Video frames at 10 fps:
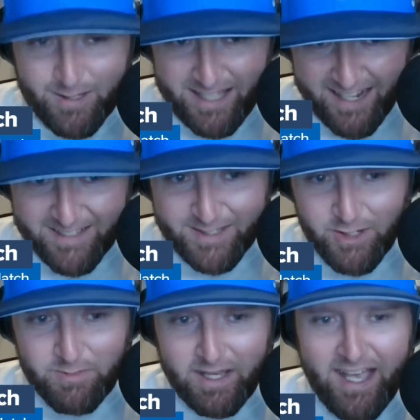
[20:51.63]

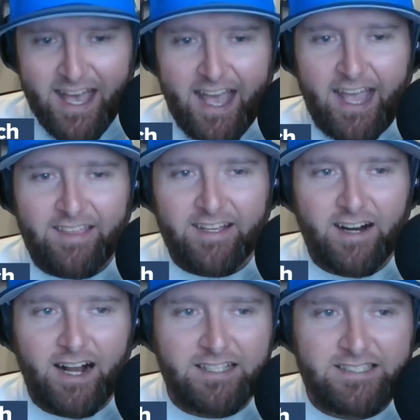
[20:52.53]
State, in
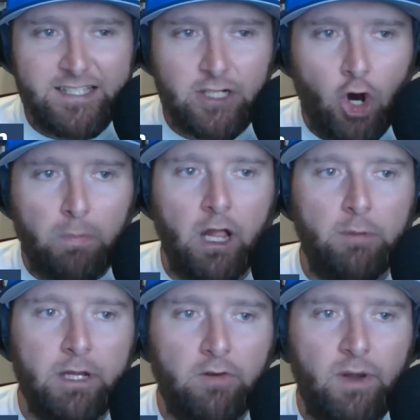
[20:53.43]
their season opener.
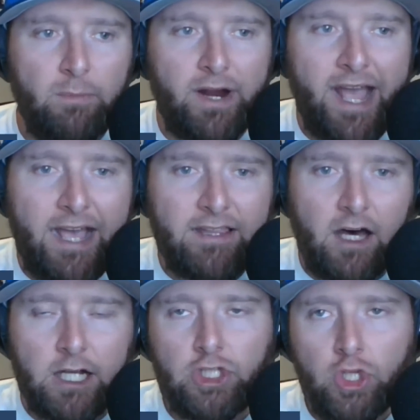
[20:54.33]
It'll be on November
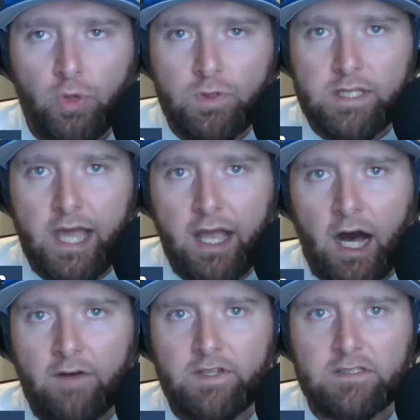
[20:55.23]
8th on a
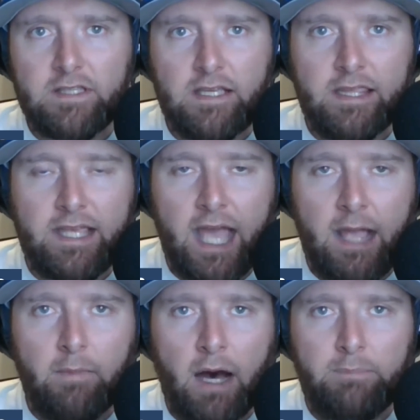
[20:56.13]
Tuesday. Obviously, the
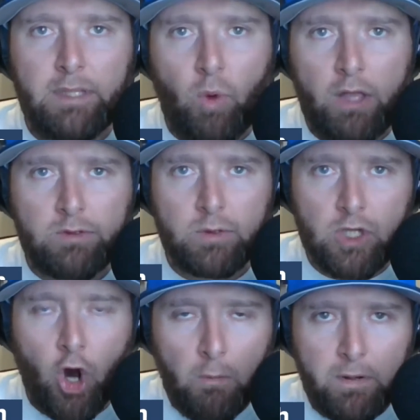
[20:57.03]
game BYU was
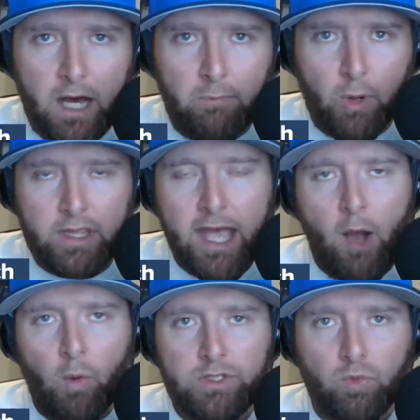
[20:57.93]
supposed to open up with
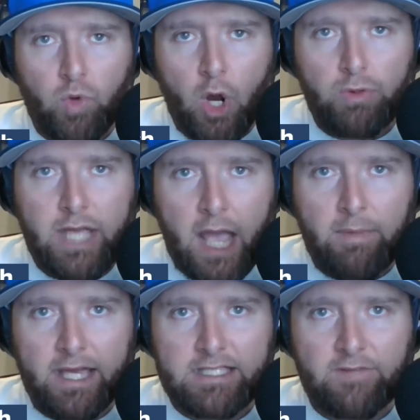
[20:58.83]
was a road
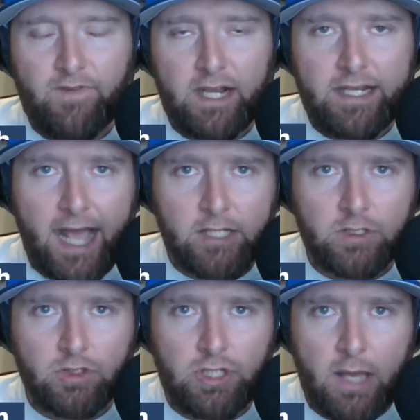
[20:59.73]
game against defending
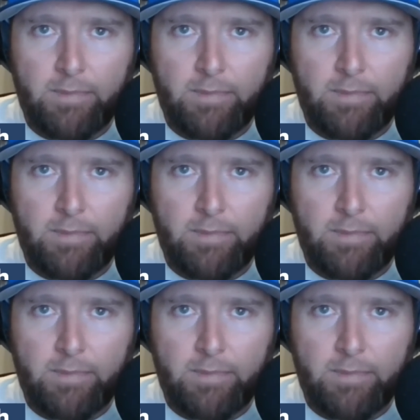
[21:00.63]
national